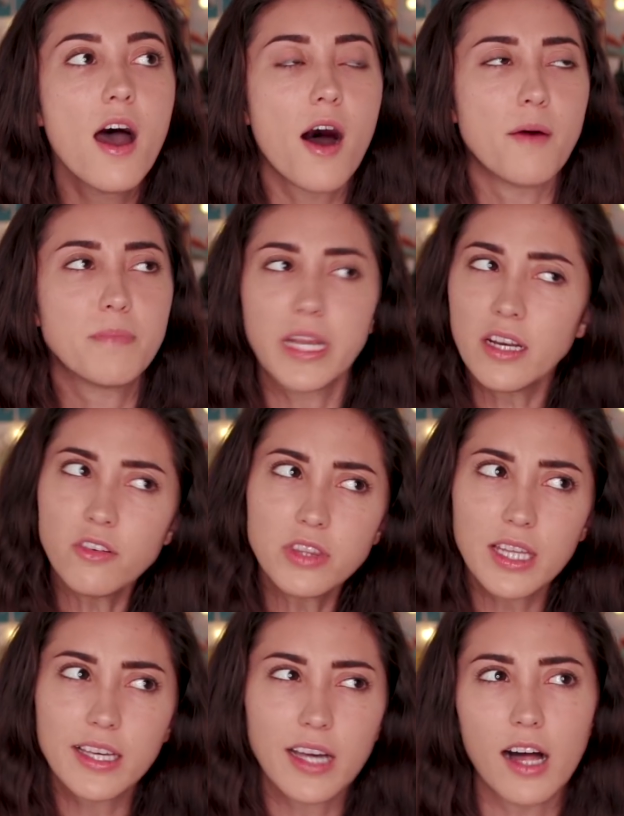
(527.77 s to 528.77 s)
But I
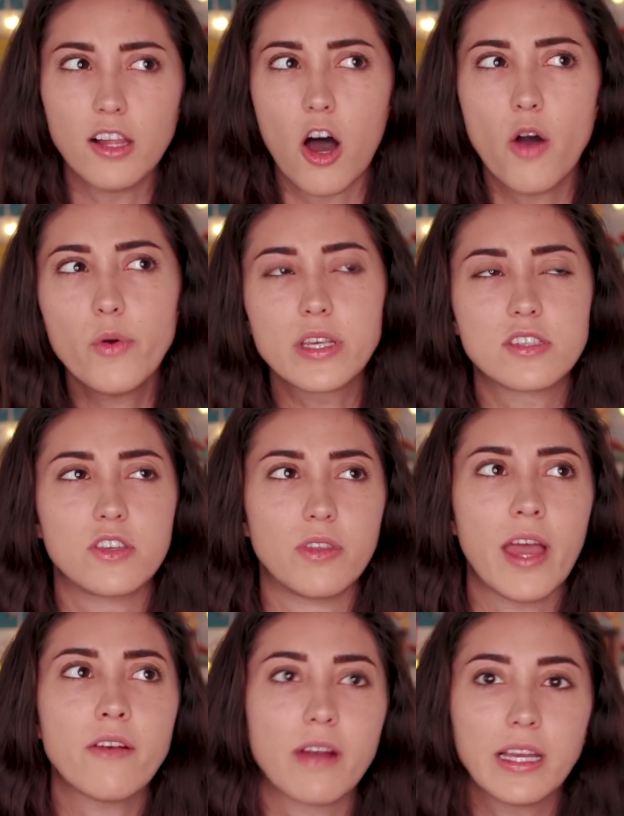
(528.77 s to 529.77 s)
don't think I'll always do
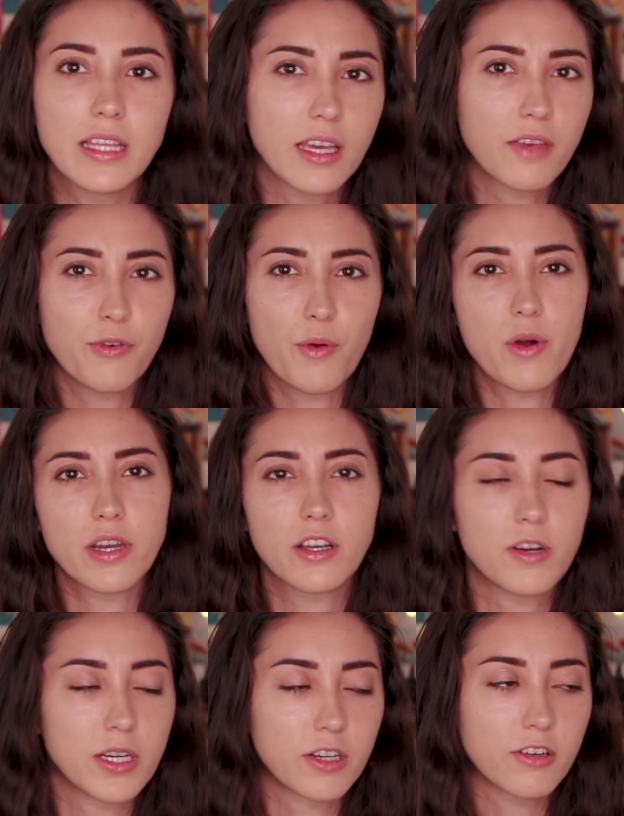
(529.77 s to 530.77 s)
that, right? Like if I want to
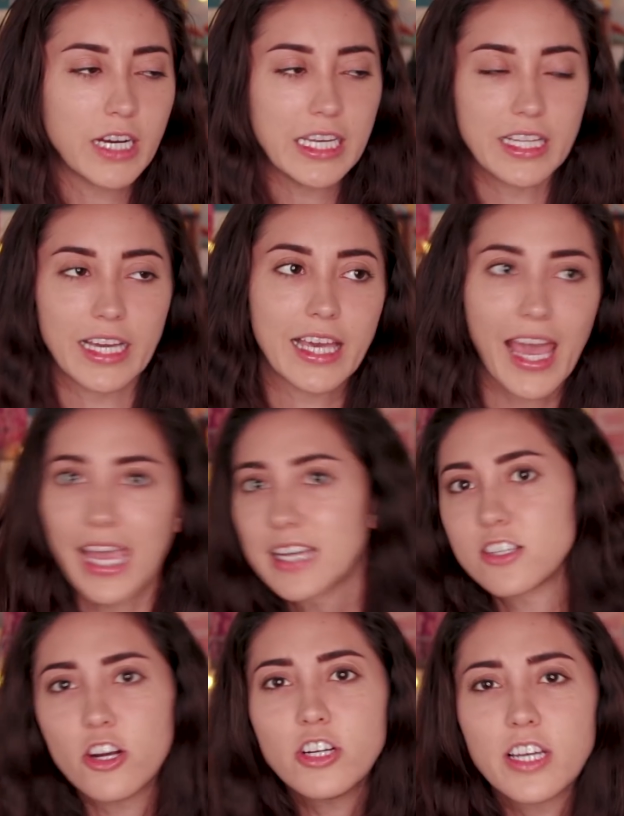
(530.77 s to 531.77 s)
go on a great like
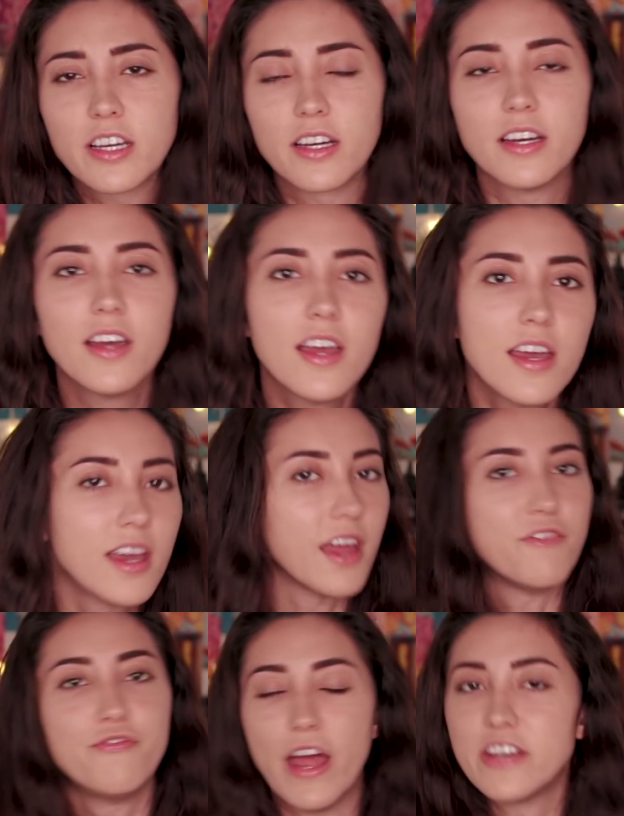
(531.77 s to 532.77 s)
Antarctica
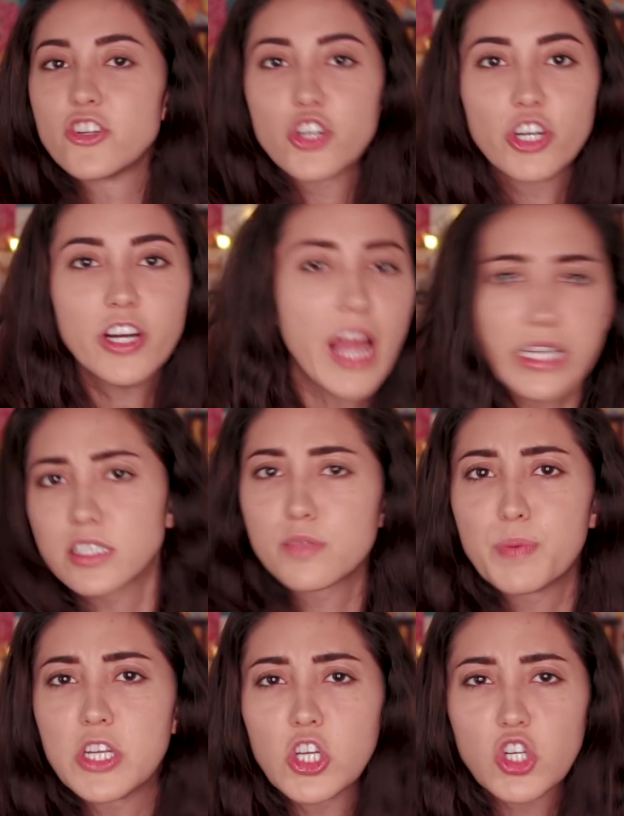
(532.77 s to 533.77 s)
adventure
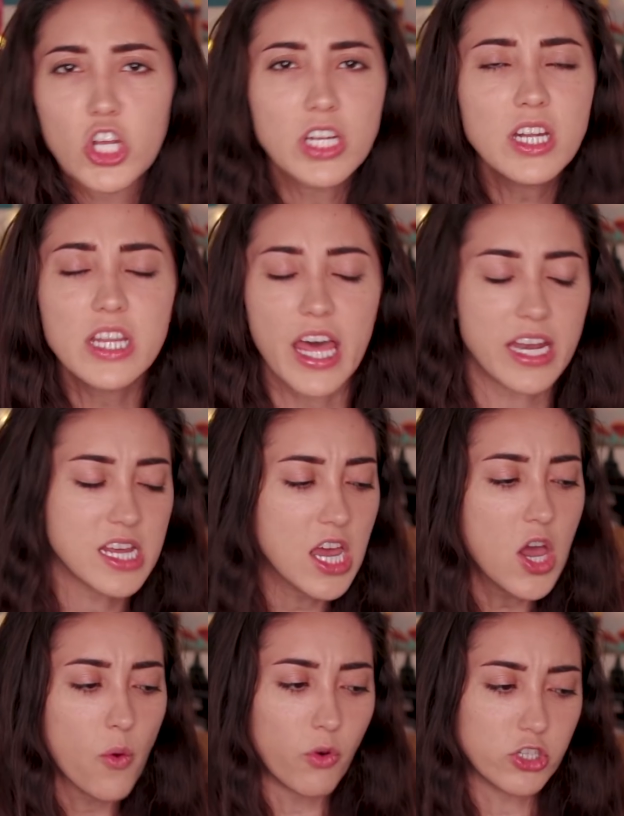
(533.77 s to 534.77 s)
expedition that
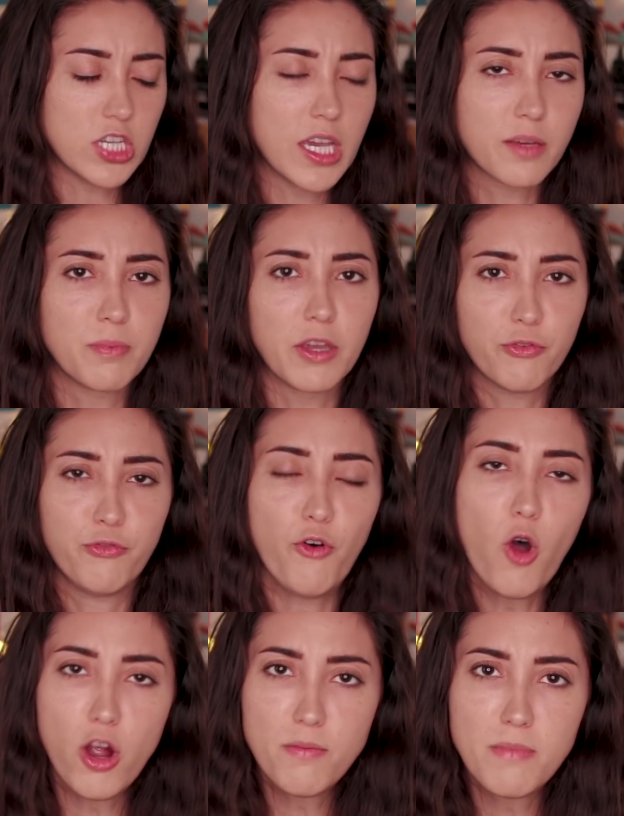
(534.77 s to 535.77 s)
will take me
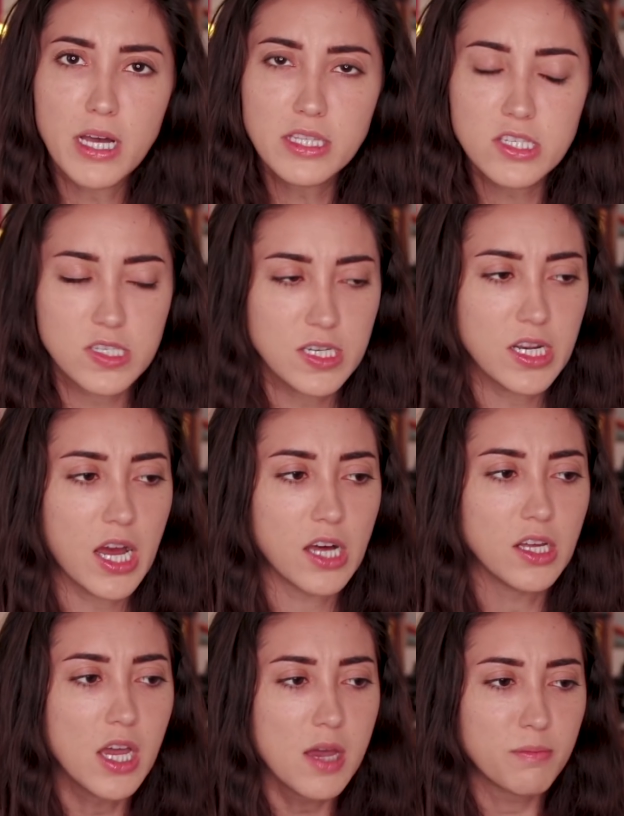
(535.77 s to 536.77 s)
4 months and
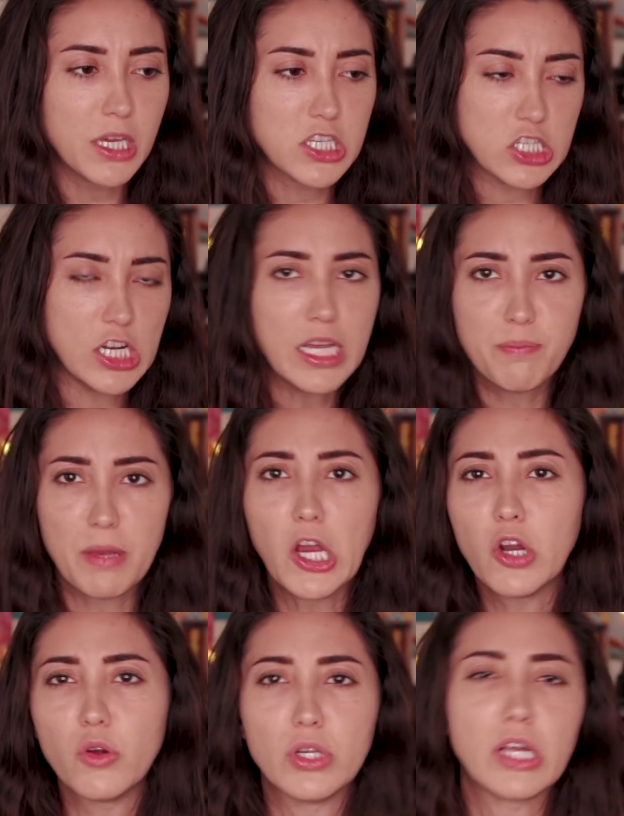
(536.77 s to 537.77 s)
I'll be
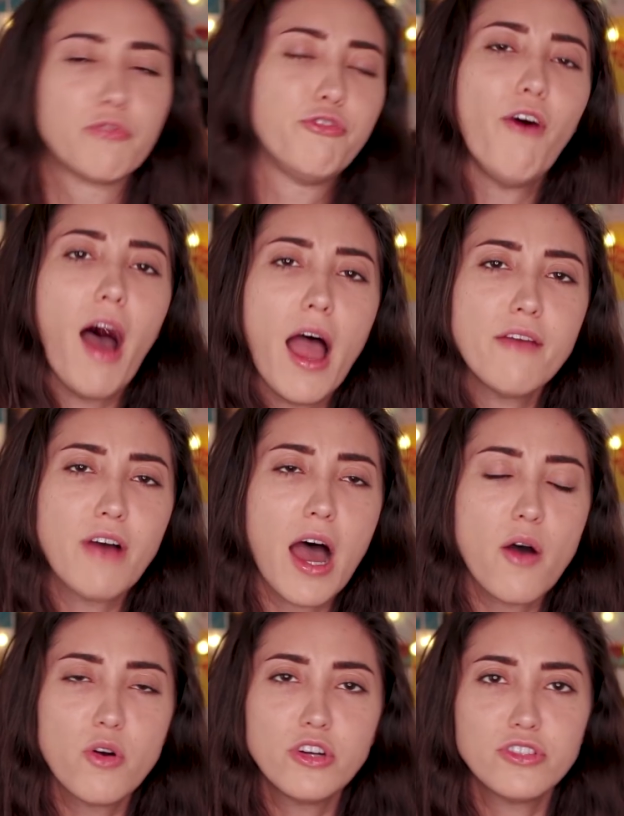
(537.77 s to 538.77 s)
sleeping only 5
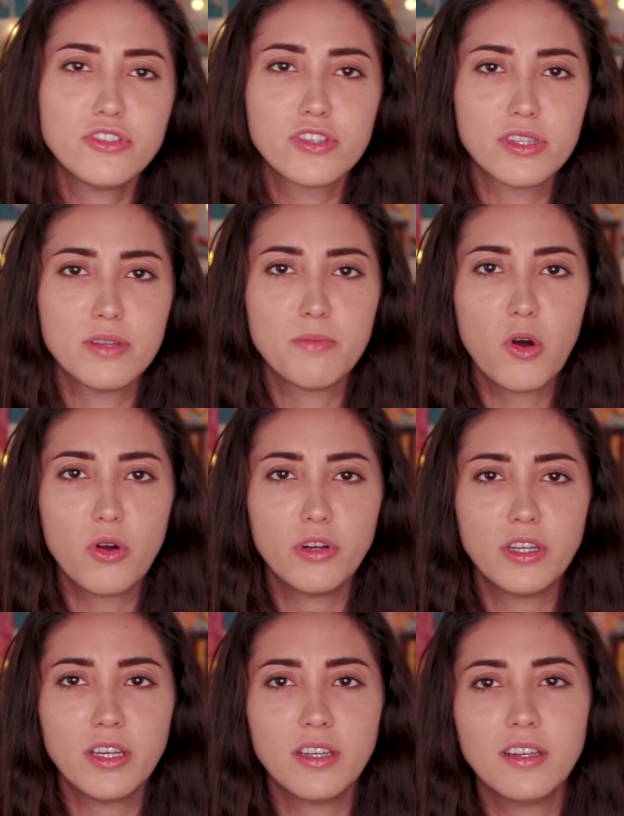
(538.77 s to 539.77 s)
hours in the
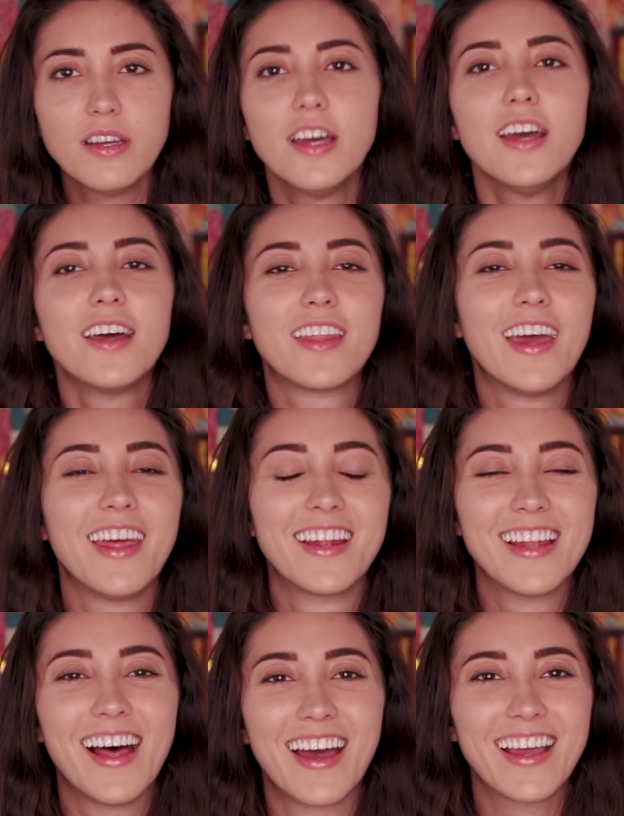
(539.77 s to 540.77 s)
morning,
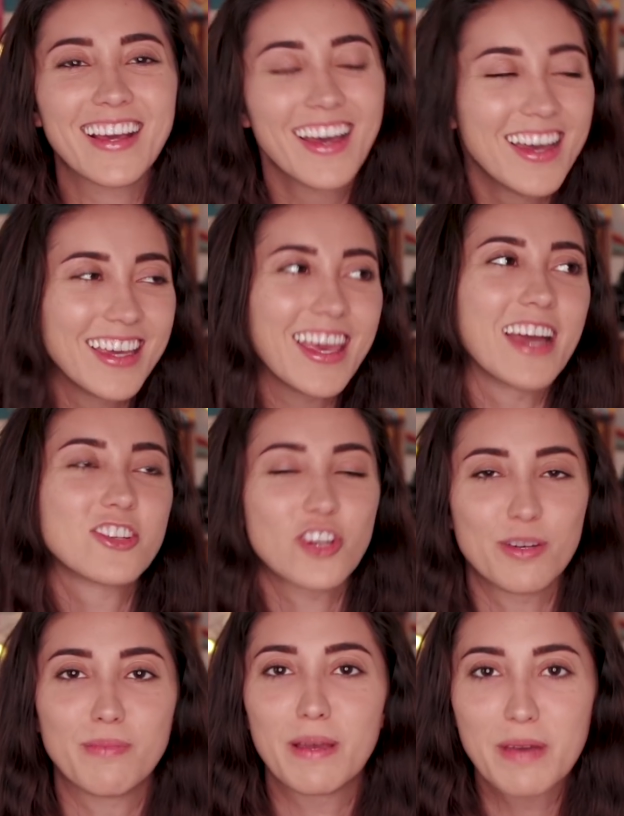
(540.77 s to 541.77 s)
then like, yeah,
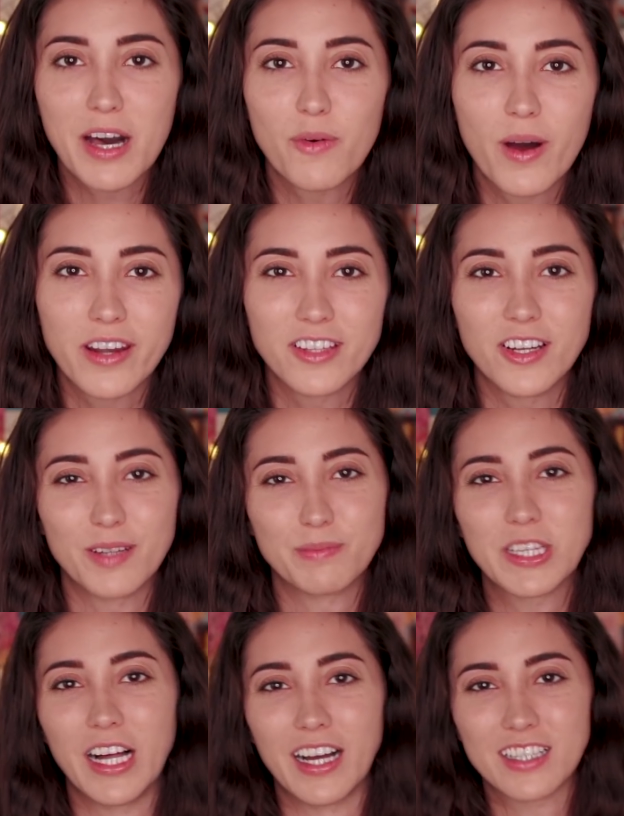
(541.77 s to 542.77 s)
sure, maybe I'll want
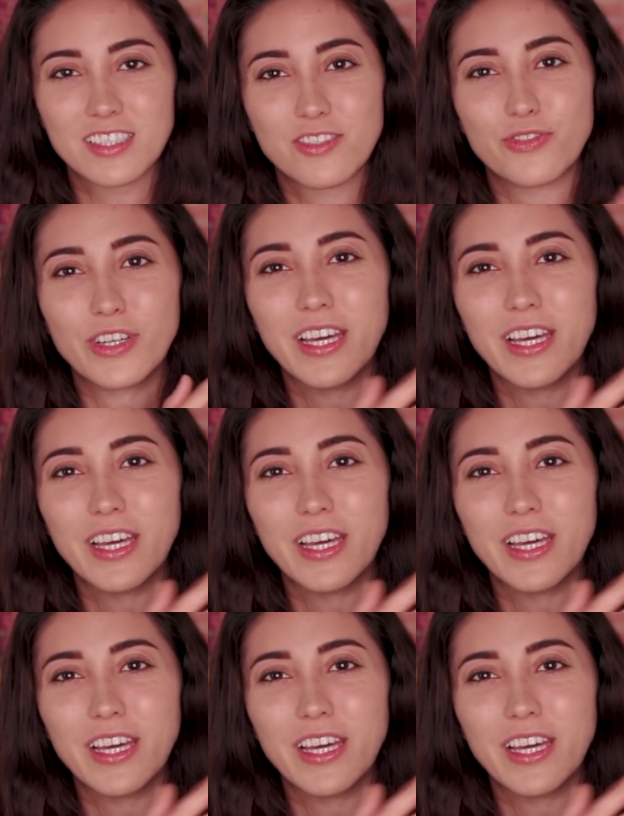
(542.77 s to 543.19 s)
alarm clocks for